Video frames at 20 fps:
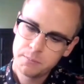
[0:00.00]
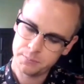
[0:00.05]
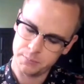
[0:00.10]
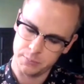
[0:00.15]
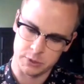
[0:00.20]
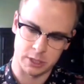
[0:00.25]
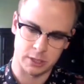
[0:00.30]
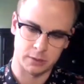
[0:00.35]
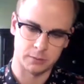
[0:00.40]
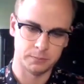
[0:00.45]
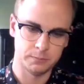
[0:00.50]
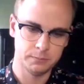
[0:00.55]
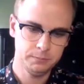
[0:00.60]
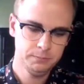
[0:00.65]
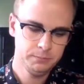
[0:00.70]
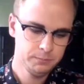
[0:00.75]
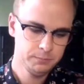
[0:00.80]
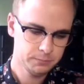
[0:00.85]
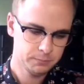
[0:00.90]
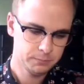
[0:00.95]
So
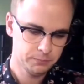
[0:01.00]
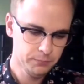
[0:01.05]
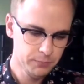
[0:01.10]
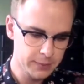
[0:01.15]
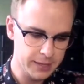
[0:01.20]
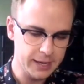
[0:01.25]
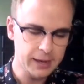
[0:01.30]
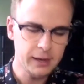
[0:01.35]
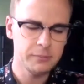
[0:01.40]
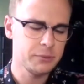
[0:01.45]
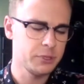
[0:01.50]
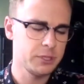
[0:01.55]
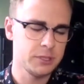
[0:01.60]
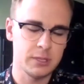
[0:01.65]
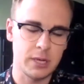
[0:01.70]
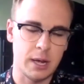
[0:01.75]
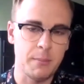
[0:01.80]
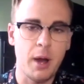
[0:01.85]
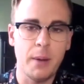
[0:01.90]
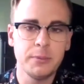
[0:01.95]
yeah,
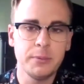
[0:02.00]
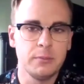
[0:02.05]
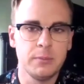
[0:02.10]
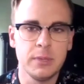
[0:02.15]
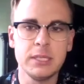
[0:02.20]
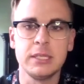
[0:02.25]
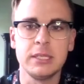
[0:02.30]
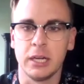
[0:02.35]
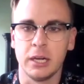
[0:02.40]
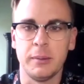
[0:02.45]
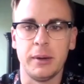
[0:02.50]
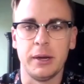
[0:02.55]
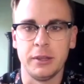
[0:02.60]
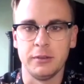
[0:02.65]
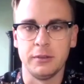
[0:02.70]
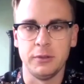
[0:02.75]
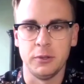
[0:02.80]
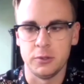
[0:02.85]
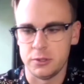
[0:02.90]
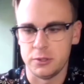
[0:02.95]
I'm optimistic about the
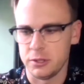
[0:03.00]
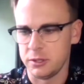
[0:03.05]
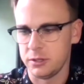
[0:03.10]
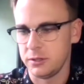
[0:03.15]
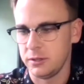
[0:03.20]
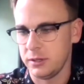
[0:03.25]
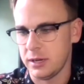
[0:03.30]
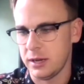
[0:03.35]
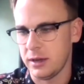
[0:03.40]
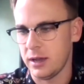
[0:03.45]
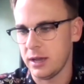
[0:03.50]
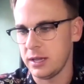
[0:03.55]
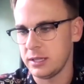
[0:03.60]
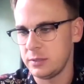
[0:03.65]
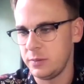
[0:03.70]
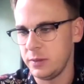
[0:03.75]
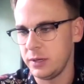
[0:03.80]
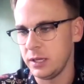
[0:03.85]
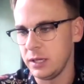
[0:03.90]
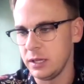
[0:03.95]
future. It's
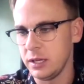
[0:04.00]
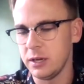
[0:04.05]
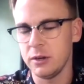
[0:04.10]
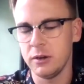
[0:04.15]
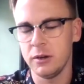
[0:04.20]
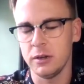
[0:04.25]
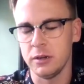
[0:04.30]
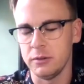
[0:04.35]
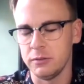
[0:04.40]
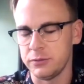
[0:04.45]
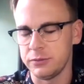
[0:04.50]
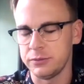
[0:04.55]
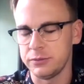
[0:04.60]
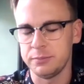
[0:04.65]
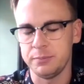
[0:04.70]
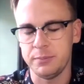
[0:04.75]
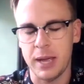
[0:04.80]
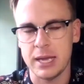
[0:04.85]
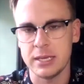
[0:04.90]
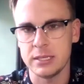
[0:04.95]
been a year of
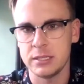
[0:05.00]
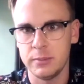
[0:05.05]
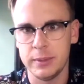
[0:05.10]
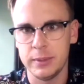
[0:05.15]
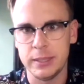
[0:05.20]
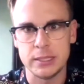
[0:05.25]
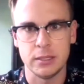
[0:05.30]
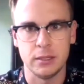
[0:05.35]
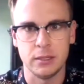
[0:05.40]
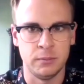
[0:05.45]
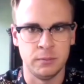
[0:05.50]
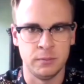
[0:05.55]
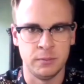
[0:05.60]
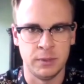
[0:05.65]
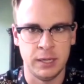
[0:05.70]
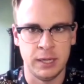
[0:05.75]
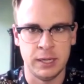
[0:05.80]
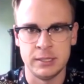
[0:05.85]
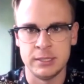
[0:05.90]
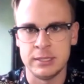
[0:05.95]
pessimism
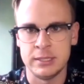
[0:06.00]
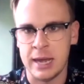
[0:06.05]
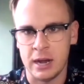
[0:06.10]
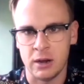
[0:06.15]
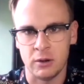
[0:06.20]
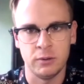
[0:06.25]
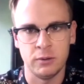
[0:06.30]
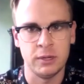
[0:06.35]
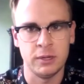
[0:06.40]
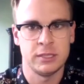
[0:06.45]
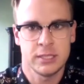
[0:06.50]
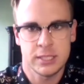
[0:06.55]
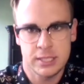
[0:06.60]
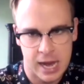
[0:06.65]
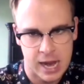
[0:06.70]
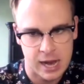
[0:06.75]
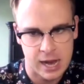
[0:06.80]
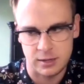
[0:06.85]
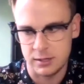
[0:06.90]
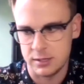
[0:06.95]
and doubt and
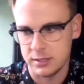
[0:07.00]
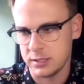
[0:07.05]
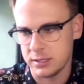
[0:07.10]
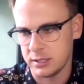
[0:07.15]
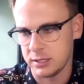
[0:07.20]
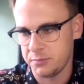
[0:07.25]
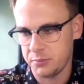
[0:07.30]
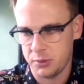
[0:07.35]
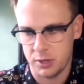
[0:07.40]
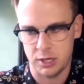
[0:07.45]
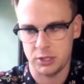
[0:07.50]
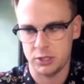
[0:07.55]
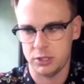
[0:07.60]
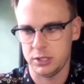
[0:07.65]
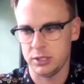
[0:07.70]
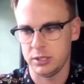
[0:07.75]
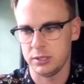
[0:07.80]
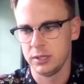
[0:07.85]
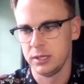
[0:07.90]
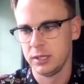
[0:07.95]
sadness and
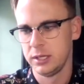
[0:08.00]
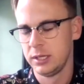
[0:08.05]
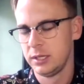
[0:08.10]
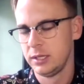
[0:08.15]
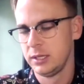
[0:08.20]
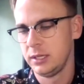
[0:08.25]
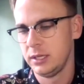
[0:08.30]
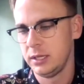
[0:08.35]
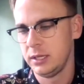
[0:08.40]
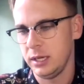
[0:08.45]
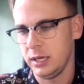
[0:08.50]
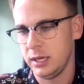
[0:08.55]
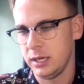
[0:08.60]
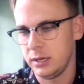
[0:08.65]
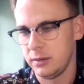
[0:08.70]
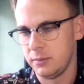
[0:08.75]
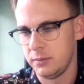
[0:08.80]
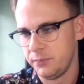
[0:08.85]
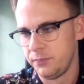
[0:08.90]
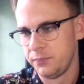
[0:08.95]
depression.
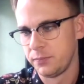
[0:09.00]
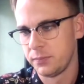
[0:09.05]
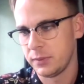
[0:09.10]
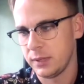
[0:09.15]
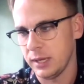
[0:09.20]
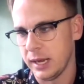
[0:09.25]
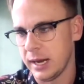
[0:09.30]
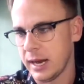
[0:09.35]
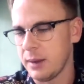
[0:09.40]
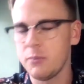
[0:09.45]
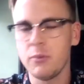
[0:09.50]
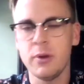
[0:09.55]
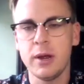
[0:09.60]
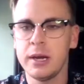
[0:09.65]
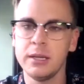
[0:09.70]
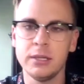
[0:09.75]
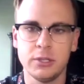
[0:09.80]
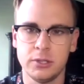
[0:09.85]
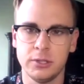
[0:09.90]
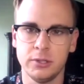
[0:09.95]
And I'm
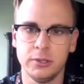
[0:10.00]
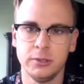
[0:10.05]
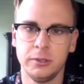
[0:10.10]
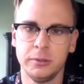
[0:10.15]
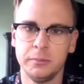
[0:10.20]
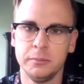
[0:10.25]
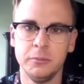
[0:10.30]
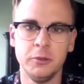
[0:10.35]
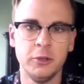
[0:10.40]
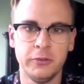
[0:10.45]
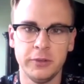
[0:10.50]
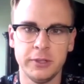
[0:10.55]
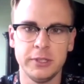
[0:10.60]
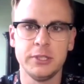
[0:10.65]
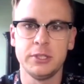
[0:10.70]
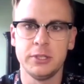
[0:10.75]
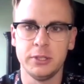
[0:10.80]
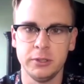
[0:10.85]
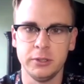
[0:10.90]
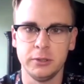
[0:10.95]
ready to move
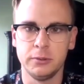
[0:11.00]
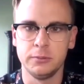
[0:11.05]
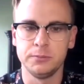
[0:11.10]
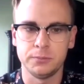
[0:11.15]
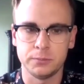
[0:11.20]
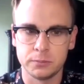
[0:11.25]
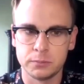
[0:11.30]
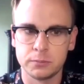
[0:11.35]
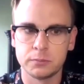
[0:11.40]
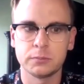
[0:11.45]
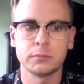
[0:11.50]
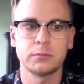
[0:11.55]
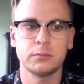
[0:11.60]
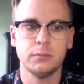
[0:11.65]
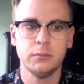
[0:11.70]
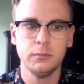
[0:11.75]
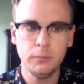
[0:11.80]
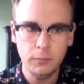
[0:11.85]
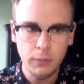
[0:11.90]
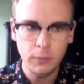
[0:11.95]
into
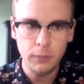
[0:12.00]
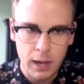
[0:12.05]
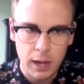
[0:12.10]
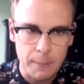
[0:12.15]
a